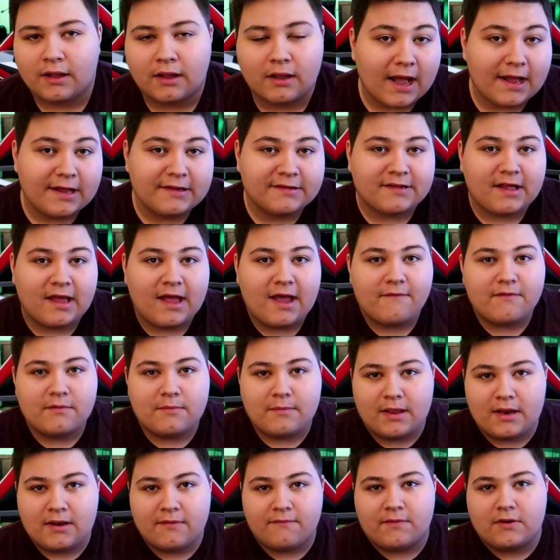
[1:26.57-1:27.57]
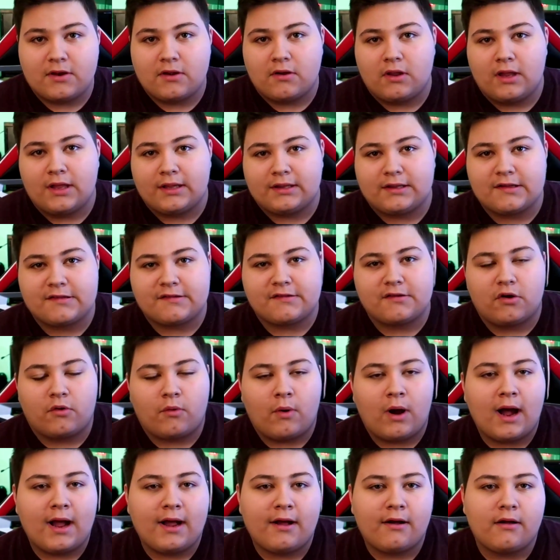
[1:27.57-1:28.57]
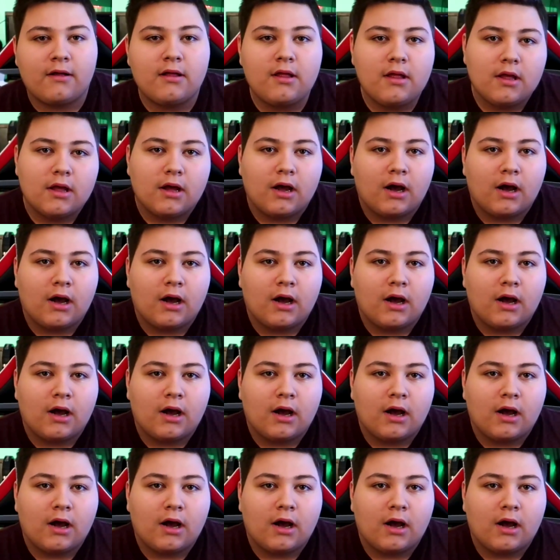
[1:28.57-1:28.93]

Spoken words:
Guys, I haven't made a video like this in a while.